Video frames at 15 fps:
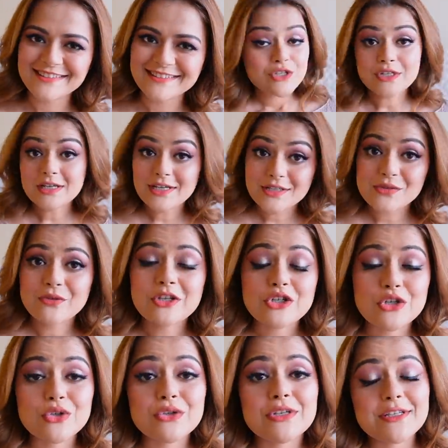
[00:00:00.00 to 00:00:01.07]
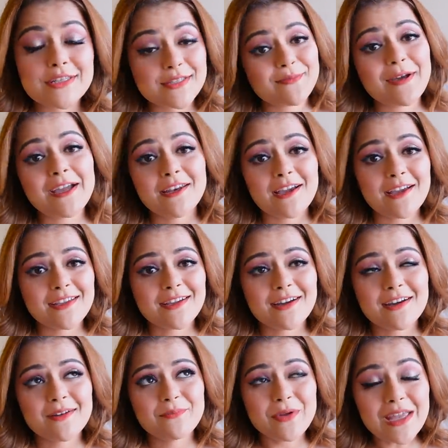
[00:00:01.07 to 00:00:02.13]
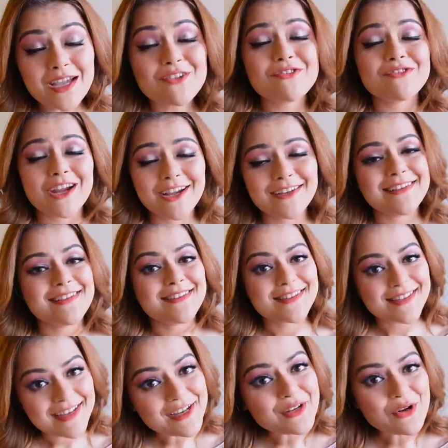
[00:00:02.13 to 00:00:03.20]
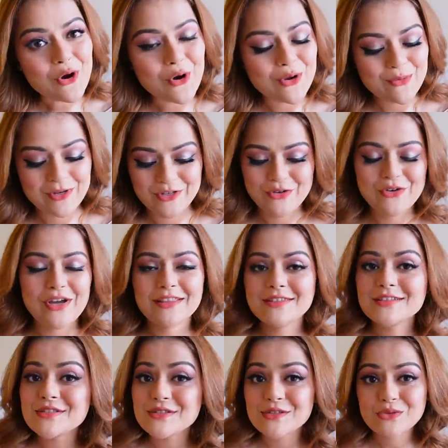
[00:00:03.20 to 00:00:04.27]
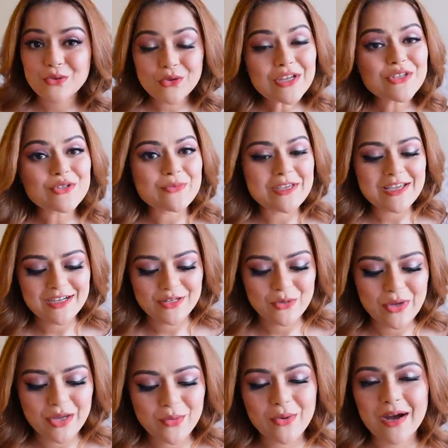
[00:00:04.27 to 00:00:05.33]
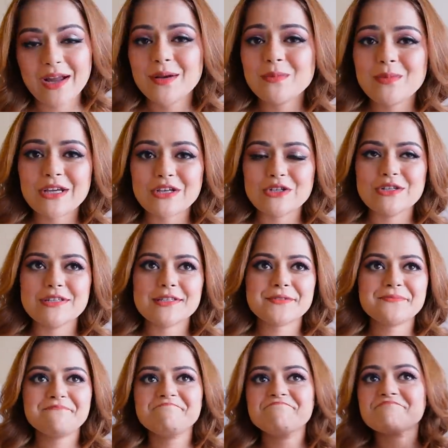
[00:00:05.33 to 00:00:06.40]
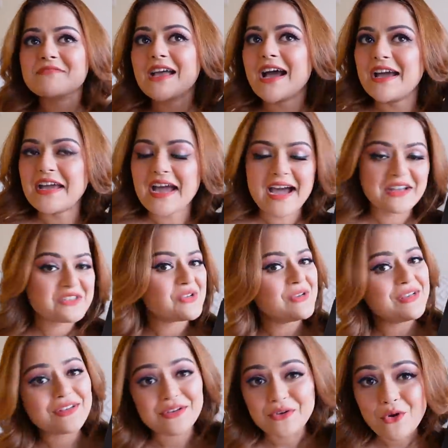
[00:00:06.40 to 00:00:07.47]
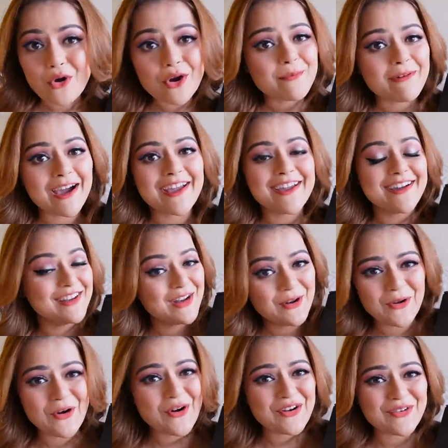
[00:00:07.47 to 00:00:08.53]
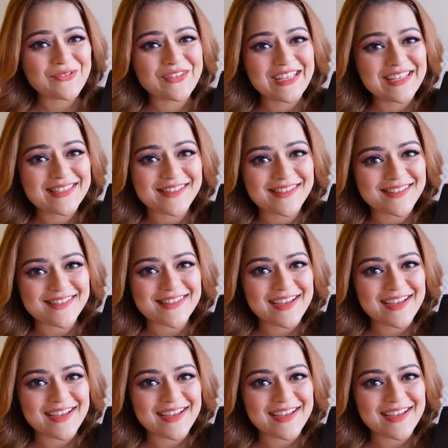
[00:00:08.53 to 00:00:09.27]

Today's video is my Nykaa Pink Friday sale haul video, and this is going to be a quick one because I actually did not buy a lot of things this